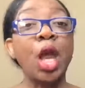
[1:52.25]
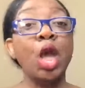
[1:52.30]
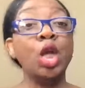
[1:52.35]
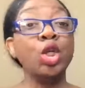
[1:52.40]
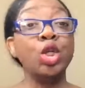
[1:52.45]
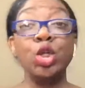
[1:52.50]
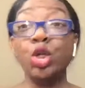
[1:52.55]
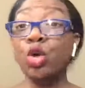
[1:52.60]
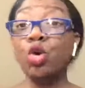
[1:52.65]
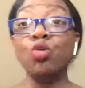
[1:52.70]

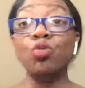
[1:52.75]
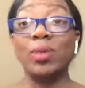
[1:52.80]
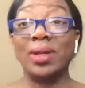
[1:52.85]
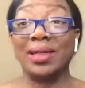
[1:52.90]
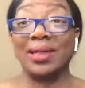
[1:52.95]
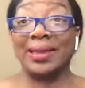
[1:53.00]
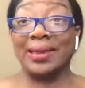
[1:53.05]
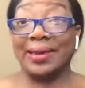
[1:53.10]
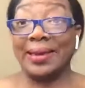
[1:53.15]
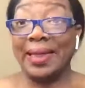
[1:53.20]
You would
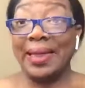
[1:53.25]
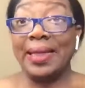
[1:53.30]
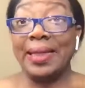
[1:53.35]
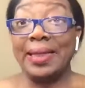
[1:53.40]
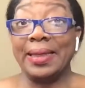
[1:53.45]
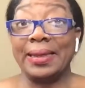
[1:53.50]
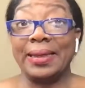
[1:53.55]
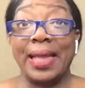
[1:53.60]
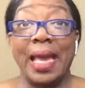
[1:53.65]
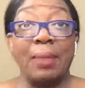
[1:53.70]

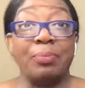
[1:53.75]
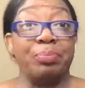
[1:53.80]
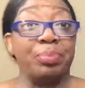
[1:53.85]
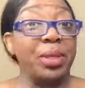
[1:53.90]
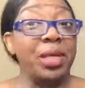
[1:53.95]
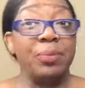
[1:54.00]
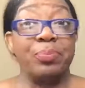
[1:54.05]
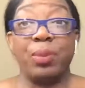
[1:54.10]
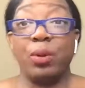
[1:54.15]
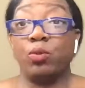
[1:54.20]
think that
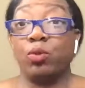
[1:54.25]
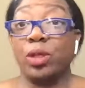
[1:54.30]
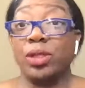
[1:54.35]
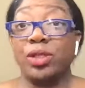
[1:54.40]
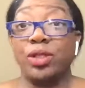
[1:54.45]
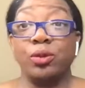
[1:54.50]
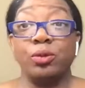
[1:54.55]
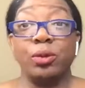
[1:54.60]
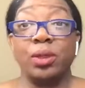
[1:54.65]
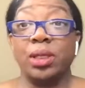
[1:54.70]
people would
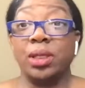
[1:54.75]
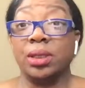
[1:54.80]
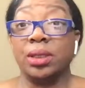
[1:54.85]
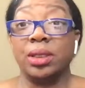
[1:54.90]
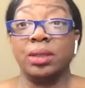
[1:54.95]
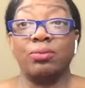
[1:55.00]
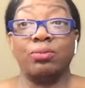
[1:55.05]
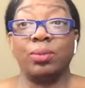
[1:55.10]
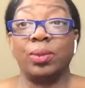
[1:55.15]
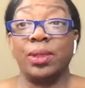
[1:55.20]
do good
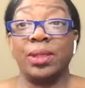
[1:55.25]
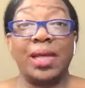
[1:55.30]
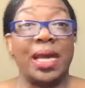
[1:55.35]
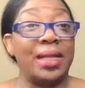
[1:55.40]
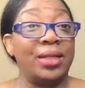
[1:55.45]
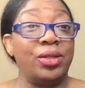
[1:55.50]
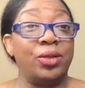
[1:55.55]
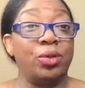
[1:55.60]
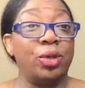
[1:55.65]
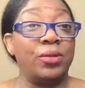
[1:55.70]
when they
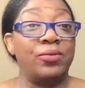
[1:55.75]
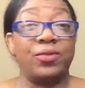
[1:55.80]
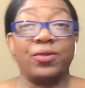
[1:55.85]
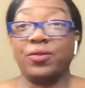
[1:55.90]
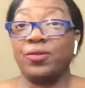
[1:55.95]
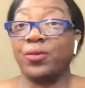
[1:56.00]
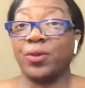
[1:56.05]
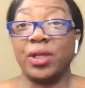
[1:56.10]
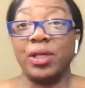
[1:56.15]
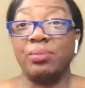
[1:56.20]
do it for
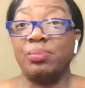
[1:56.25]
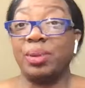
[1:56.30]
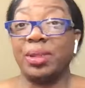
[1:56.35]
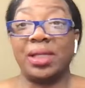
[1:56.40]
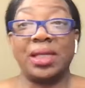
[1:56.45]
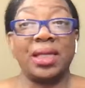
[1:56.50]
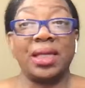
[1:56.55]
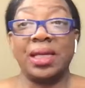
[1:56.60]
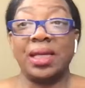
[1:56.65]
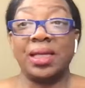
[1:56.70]
free, but
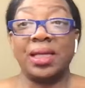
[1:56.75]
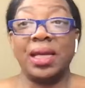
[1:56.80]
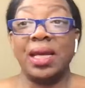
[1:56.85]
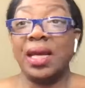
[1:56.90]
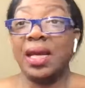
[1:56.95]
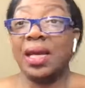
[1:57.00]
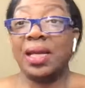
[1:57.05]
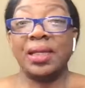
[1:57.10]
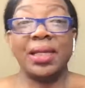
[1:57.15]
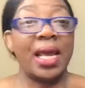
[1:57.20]
then
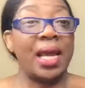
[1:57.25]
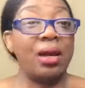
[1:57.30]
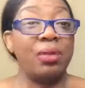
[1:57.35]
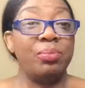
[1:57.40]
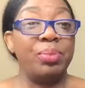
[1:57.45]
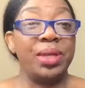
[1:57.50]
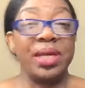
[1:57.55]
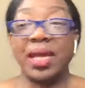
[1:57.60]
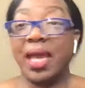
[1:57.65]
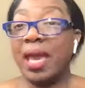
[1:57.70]
they'll
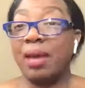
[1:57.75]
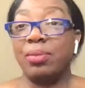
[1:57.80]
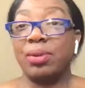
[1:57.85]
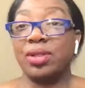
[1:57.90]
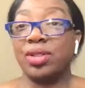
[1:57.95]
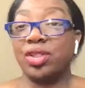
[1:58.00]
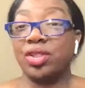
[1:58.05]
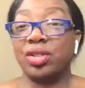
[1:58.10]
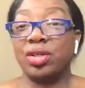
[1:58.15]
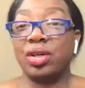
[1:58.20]
be able
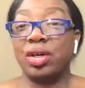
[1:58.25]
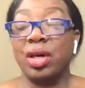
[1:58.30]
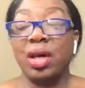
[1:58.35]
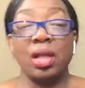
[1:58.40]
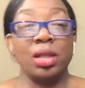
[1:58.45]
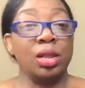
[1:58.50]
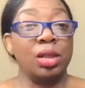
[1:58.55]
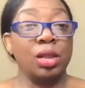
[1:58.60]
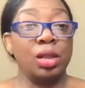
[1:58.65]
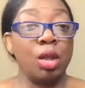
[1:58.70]
to
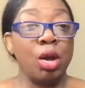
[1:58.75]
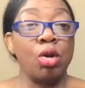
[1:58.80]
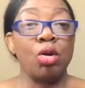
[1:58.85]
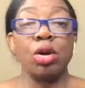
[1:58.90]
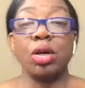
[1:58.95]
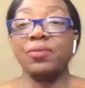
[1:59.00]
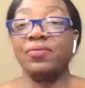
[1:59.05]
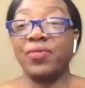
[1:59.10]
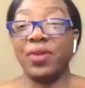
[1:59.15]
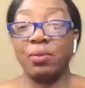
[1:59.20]

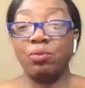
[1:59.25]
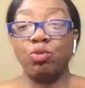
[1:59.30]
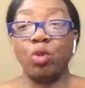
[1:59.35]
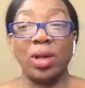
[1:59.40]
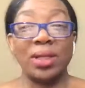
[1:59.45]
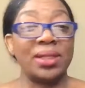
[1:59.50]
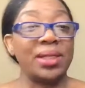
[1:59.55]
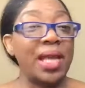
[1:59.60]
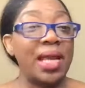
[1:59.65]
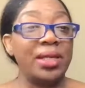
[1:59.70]
learn from
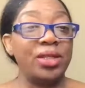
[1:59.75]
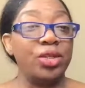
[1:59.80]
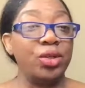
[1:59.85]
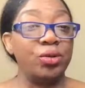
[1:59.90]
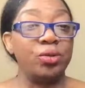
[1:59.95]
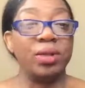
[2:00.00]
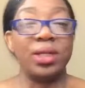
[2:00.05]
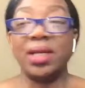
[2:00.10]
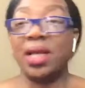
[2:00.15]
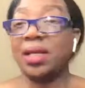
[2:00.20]
what they're
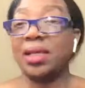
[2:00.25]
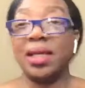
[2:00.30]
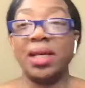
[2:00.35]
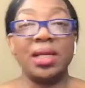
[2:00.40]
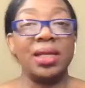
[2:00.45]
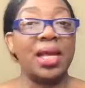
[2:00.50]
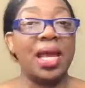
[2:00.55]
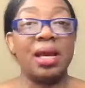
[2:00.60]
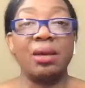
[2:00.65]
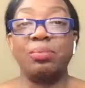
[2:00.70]
doing, and then
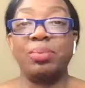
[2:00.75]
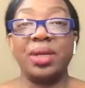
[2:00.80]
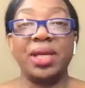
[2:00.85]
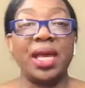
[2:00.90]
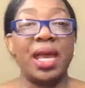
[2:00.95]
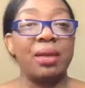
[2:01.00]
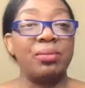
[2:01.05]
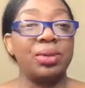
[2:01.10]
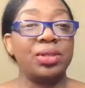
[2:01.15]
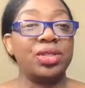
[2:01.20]
they'll be
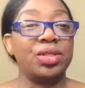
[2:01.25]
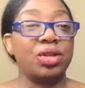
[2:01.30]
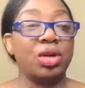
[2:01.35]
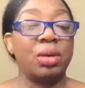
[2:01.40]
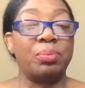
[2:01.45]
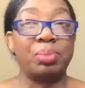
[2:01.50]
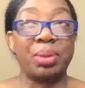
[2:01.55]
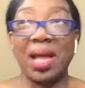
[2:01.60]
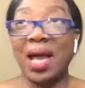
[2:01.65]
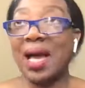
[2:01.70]
able to
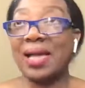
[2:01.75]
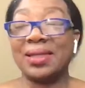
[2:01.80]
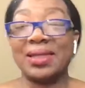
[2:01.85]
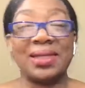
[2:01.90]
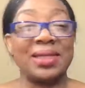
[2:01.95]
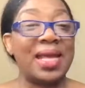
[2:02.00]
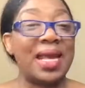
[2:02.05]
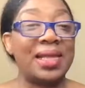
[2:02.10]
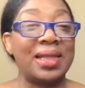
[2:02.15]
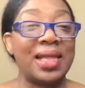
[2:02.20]
apply it to
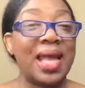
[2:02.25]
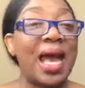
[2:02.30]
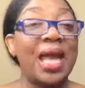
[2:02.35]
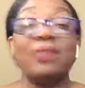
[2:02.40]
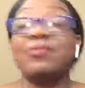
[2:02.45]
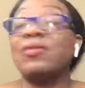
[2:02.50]
their life,